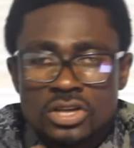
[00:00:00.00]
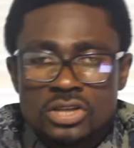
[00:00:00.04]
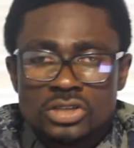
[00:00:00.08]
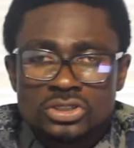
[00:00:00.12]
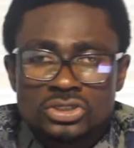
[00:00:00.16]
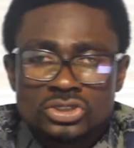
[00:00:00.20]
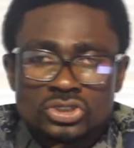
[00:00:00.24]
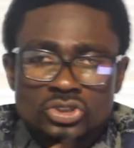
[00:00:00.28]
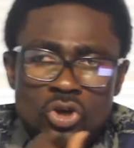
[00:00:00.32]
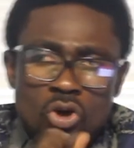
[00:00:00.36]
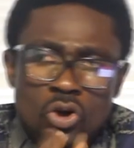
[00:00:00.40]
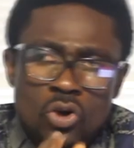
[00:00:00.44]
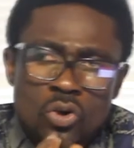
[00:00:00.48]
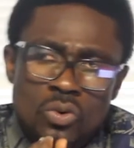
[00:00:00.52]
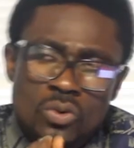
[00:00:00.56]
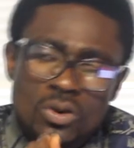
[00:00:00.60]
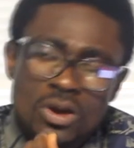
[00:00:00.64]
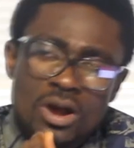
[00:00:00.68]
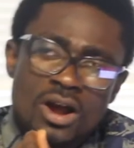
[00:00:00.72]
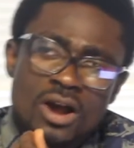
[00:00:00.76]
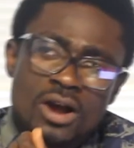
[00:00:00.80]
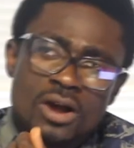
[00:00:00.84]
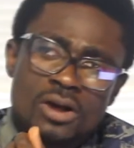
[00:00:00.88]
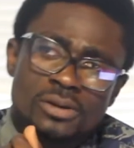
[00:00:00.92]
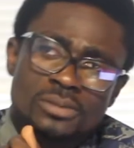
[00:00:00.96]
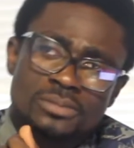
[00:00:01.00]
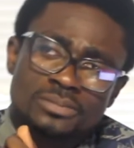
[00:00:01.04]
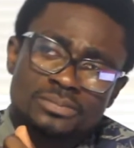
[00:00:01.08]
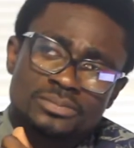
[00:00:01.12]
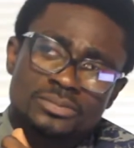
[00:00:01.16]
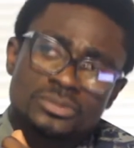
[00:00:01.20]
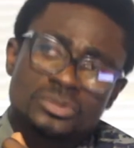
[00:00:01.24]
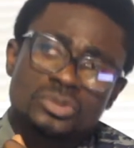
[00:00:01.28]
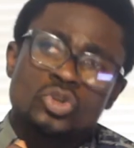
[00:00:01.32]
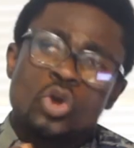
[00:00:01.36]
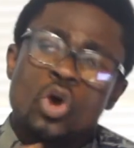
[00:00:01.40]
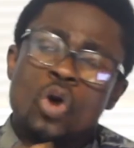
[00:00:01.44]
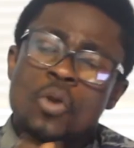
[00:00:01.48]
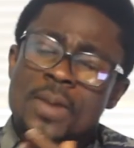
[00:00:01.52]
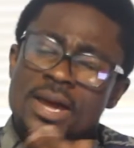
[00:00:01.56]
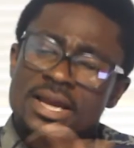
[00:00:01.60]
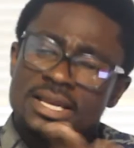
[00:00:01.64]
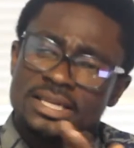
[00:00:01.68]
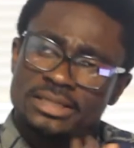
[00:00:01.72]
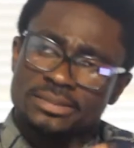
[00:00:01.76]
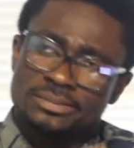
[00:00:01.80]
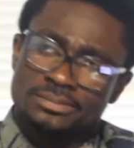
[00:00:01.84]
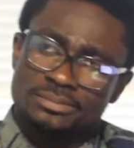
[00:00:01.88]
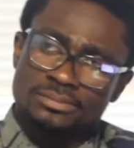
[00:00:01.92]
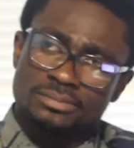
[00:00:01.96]
So,
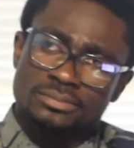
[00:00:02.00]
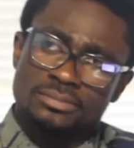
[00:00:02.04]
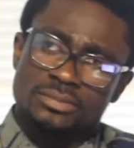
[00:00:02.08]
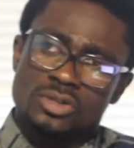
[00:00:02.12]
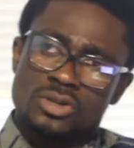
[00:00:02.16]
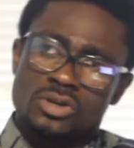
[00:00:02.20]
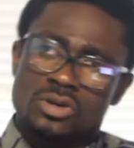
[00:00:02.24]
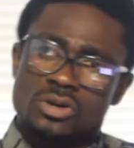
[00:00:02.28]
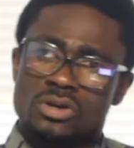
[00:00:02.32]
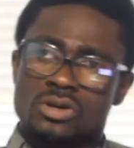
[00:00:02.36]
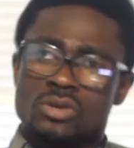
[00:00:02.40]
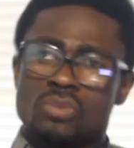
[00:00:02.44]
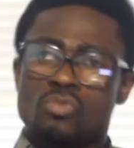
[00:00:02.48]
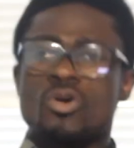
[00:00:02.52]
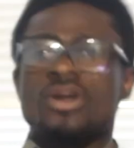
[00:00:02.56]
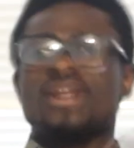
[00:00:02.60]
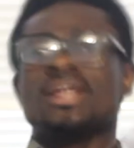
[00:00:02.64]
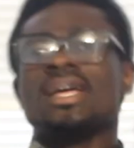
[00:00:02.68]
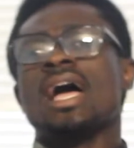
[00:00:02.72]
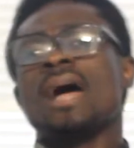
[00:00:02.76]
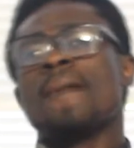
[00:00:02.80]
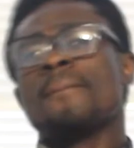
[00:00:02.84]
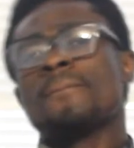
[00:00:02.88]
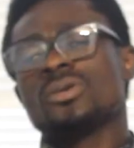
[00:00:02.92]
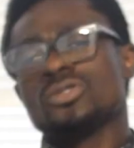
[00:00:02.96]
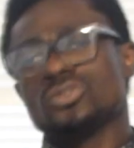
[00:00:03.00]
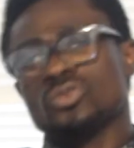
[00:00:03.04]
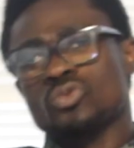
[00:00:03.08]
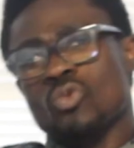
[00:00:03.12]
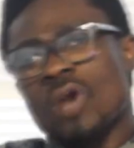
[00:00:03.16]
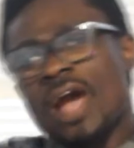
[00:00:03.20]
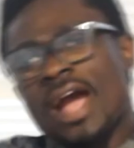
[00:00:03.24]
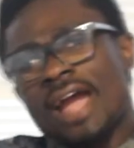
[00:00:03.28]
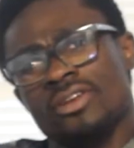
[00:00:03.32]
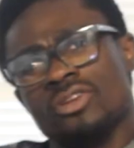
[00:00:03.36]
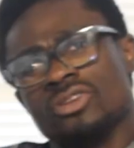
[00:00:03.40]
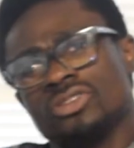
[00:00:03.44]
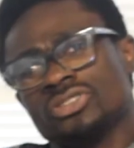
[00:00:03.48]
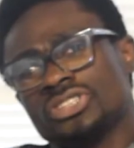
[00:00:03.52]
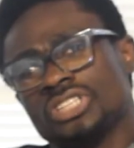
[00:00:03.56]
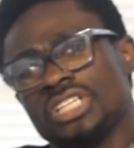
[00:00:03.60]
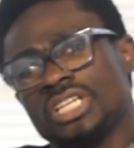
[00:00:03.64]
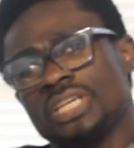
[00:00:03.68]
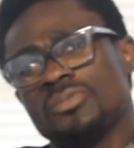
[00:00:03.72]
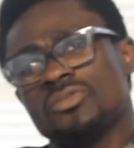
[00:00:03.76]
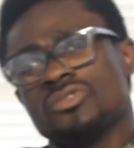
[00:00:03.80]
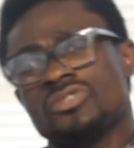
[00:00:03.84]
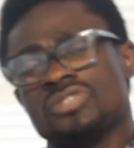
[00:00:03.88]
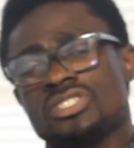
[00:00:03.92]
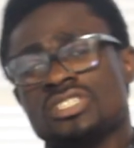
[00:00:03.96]
normally, what happens? Why does the
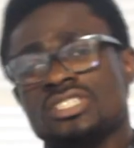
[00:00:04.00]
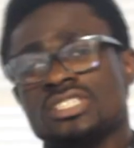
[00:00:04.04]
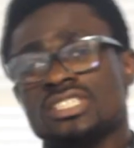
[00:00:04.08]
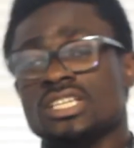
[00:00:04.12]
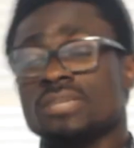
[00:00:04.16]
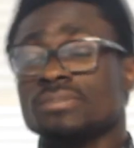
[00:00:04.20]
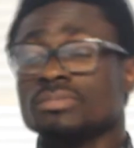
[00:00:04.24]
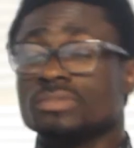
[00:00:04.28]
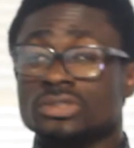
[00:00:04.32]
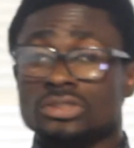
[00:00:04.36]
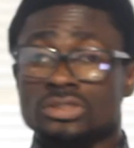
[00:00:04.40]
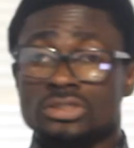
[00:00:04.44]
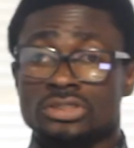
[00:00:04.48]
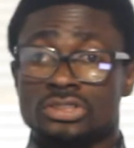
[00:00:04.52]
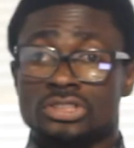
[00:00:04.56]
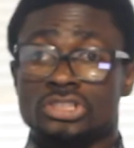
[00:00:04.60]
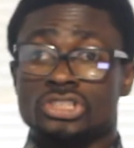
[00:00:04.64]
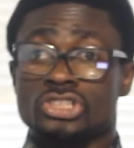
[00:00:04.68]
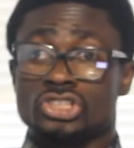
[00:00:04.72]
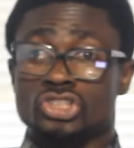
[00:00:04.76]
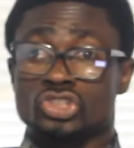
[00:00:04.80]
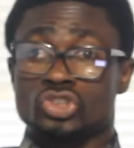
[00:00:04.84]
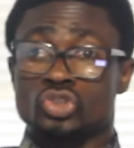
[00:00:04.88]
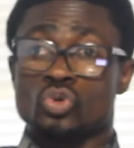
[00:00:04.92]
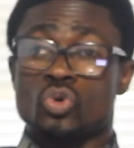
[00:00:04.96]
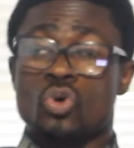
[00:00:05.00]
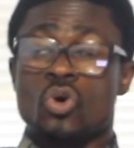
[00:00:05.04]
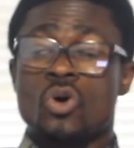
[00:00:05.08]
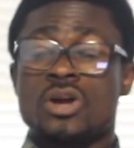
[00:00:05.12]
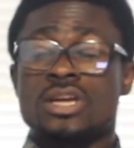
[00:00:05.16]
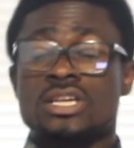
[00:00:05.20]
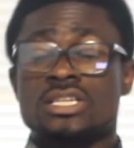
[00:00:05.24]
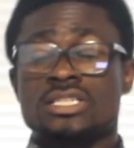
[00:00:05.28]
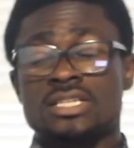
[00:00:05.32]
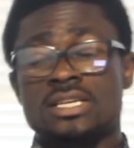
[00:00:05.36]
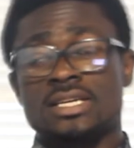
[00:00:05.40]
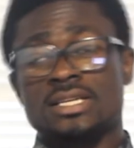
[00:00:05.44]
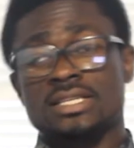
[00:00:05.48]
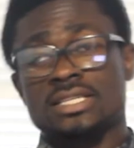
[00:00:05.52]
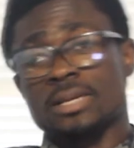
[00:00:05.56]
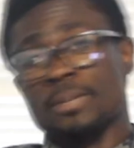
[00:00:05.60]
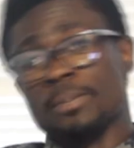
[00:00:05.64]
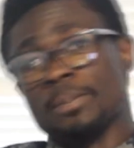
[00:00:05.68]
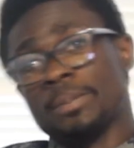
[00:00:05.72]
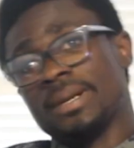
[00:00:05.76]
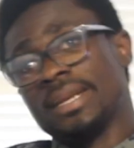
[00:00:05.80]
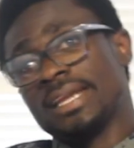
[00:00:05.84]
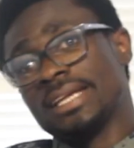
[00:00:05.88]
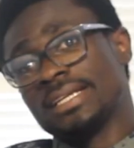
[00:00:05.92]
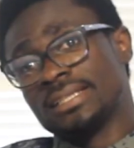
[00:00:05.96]
immune system destroy the
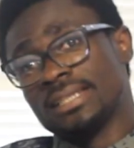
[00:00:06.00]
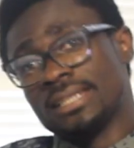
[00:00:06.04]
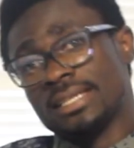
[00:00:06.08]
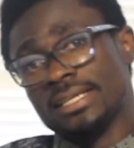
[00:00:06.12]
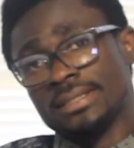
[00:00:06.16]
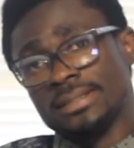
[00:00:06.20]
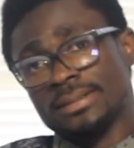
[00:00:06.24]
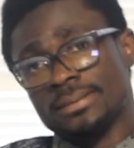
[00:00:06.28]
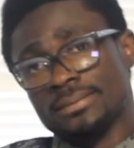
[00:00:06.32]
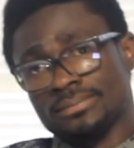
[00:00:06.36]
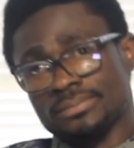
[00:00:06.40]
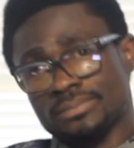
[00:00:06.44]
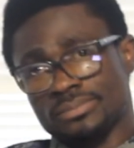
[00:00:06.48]
platelet?